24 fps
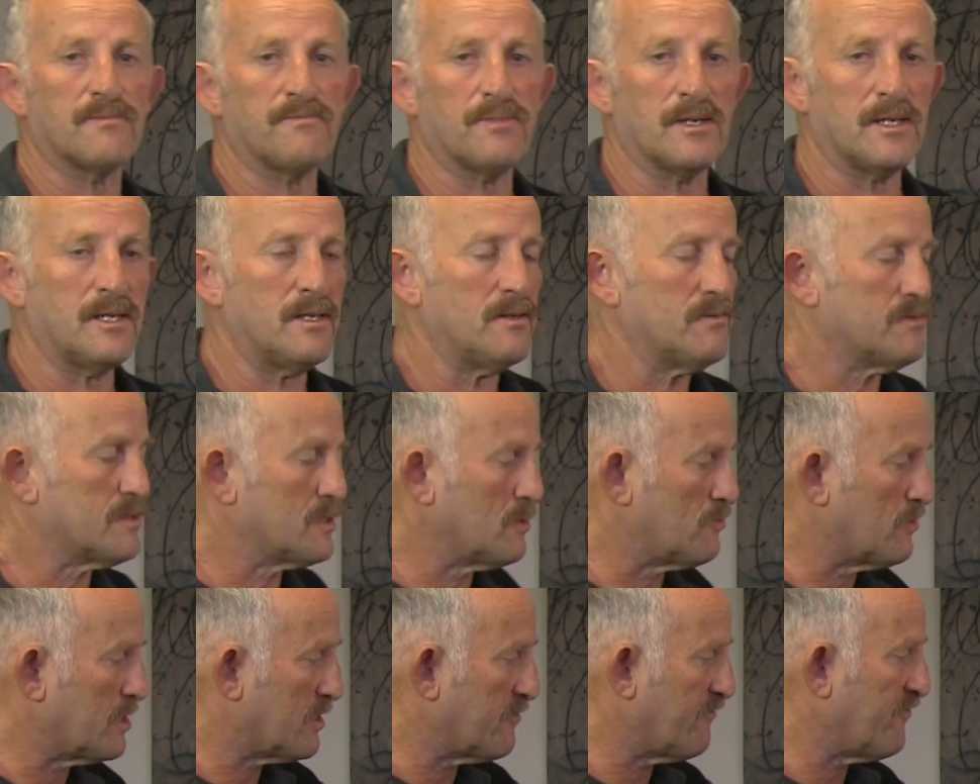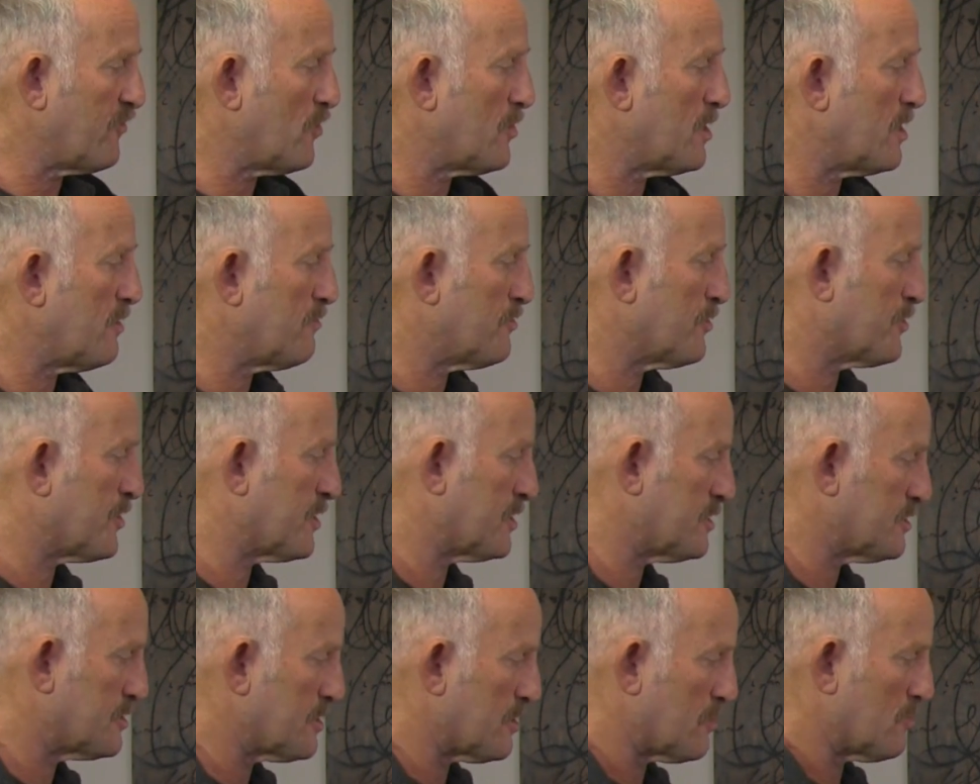to be, so we convert
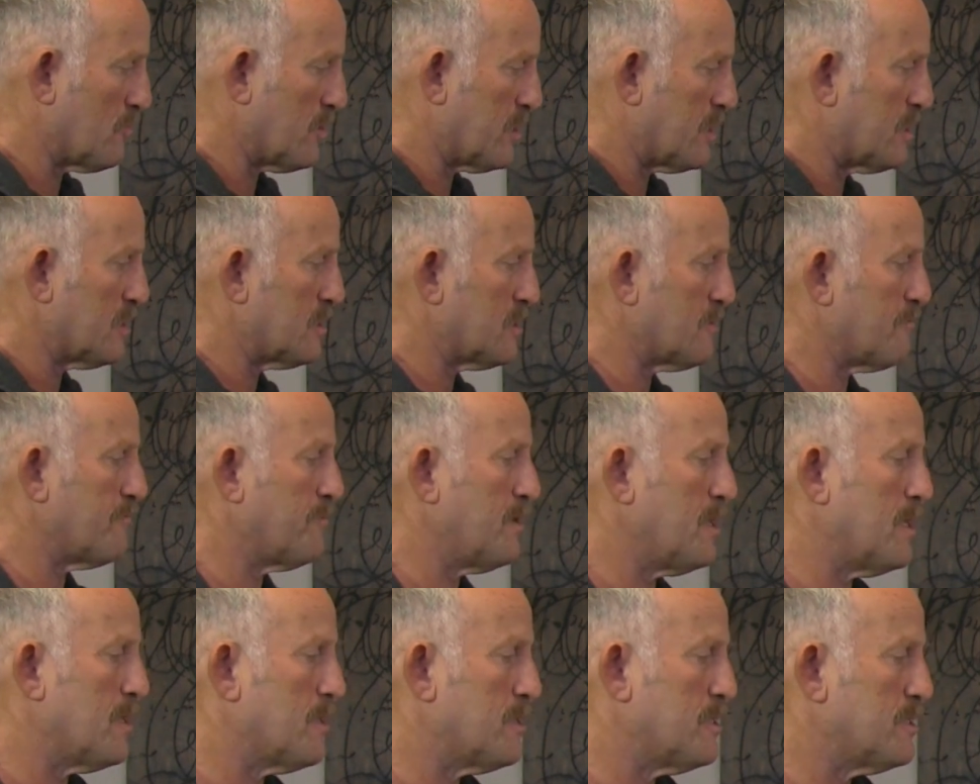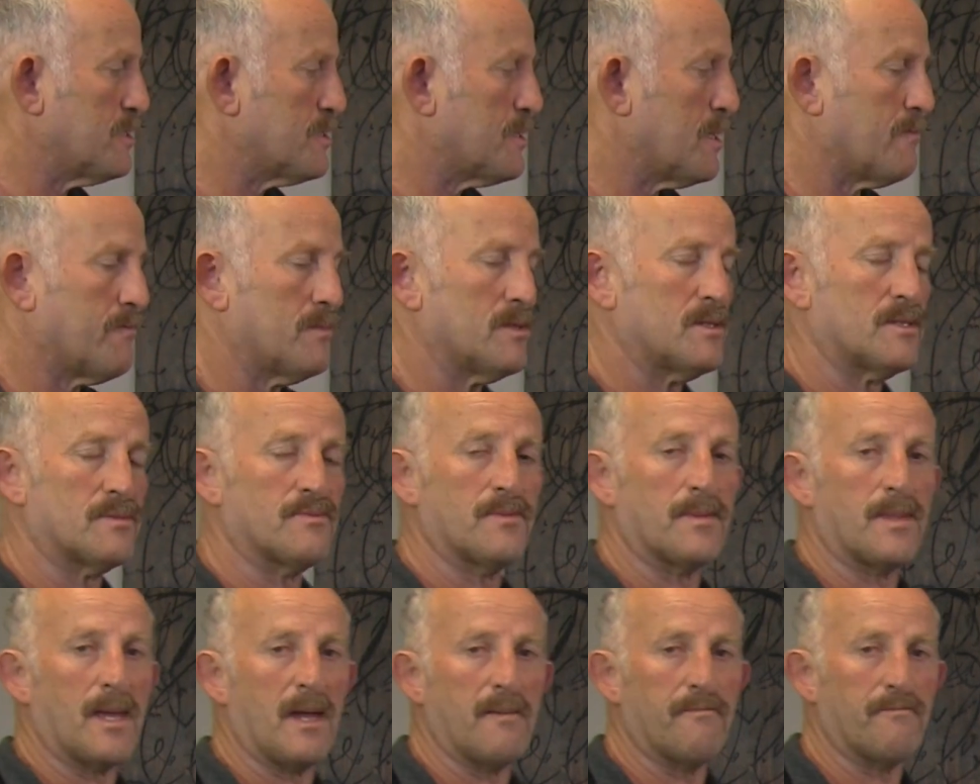everything so that we can compare these numbers
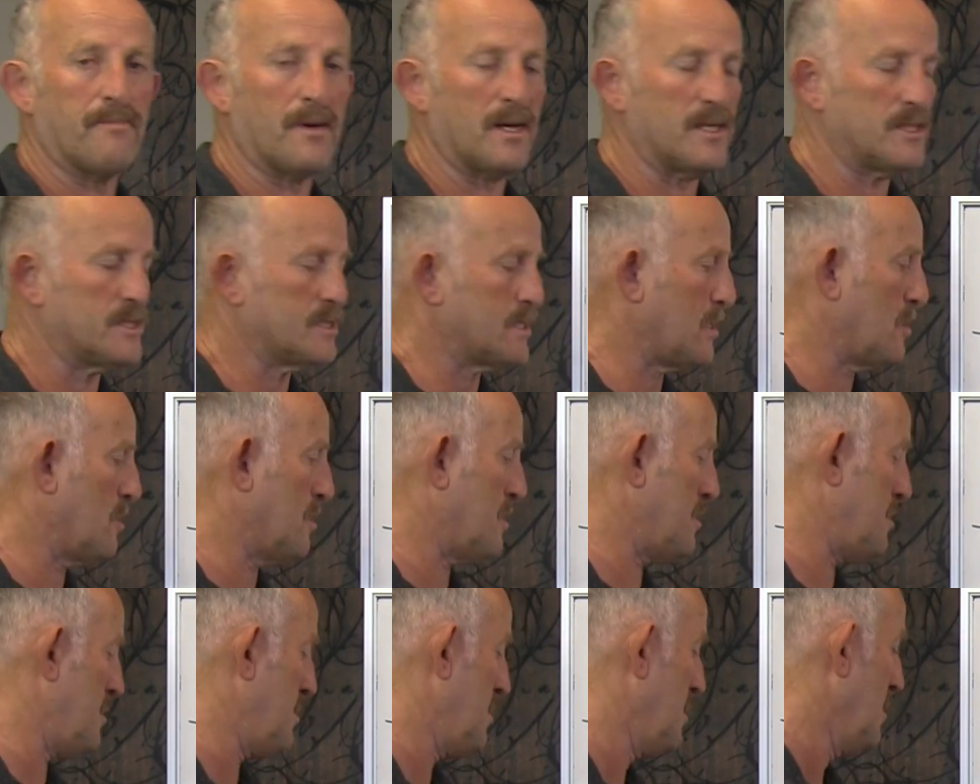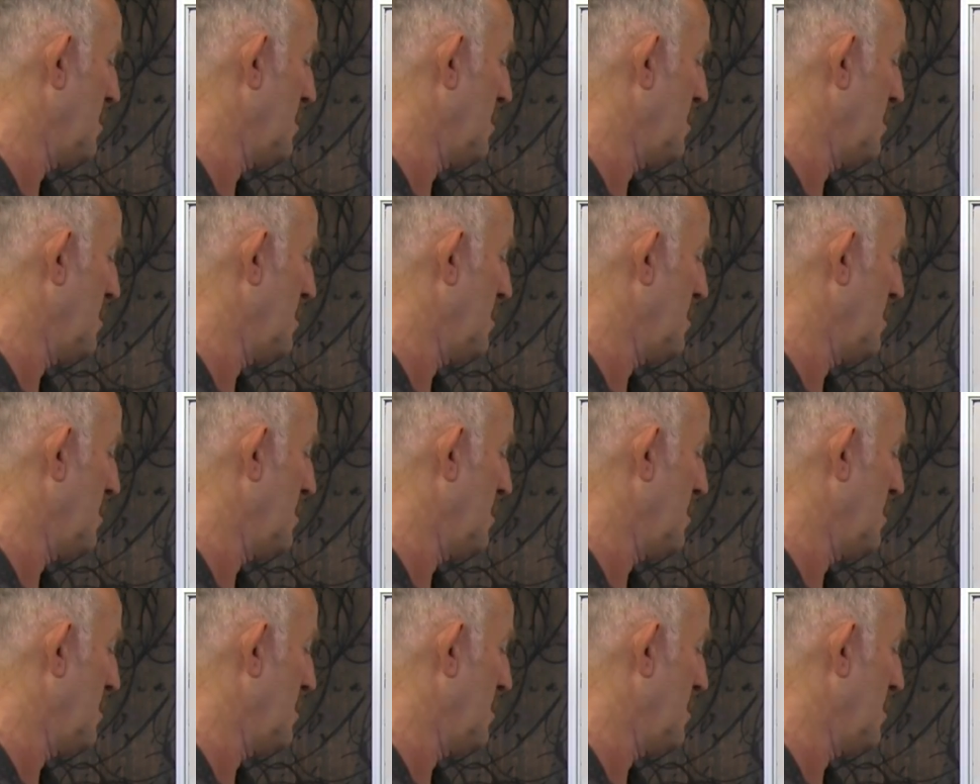with that baseline.